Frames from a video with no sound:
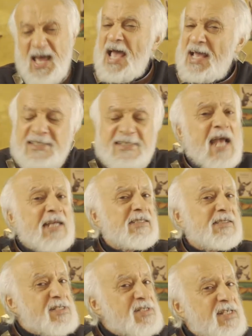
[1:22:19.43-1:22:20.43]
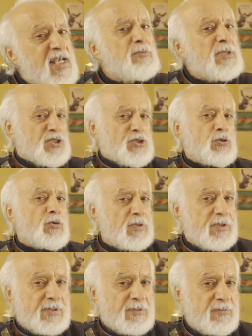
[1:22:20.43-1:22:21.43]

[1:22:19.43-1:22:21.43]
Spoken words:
Exactly the same story,